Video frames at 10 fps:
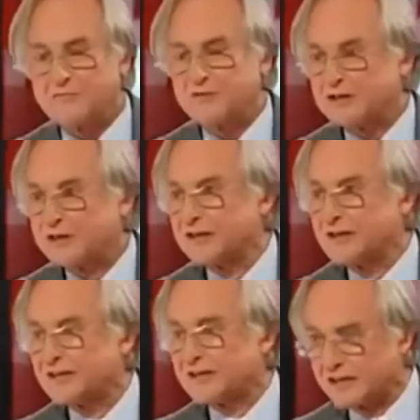
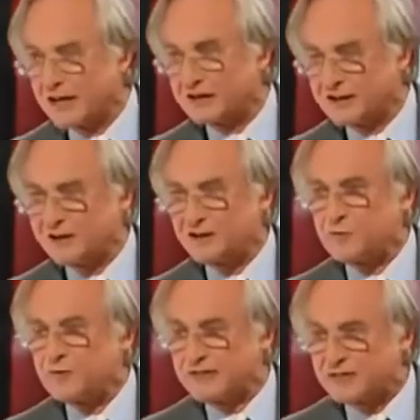everything is exactly as
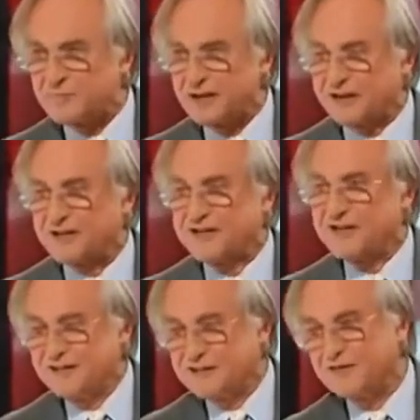you would expect
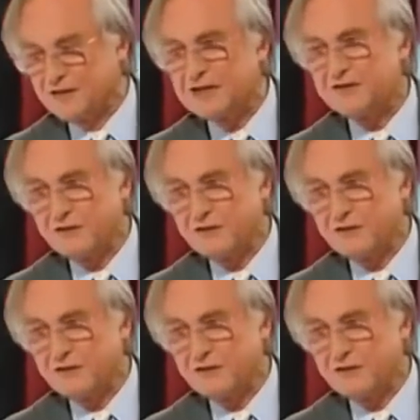if they'd